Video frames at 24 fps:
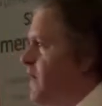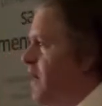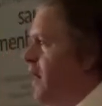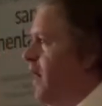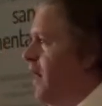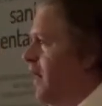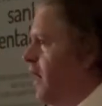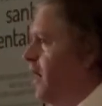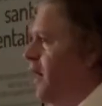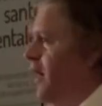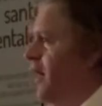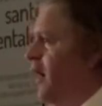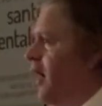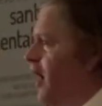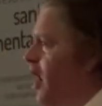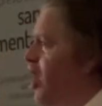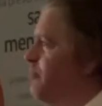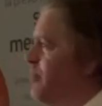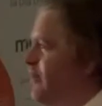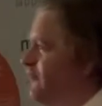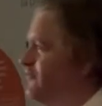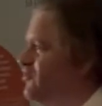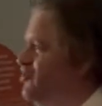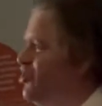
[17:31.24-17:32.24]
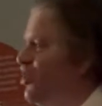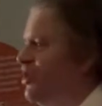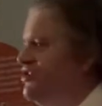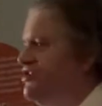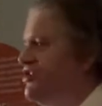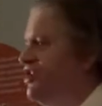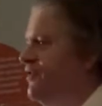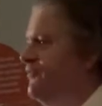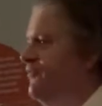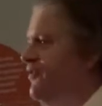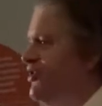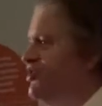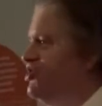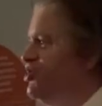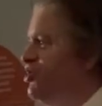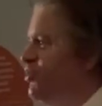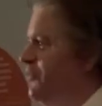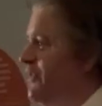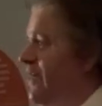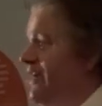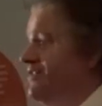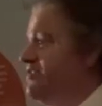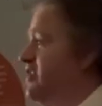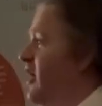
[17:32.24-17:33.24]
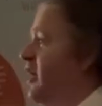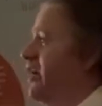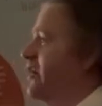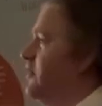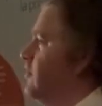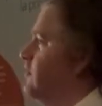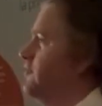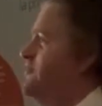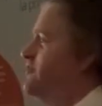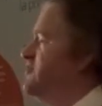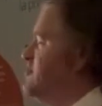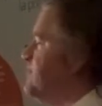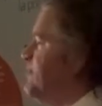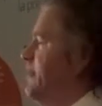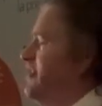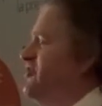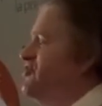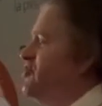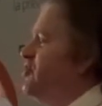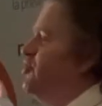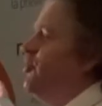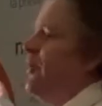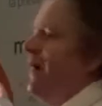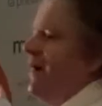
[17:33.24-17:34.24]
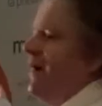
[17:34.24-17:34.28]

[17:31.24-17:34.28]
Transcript: I hope I've tried to convince you with that. I could spend 2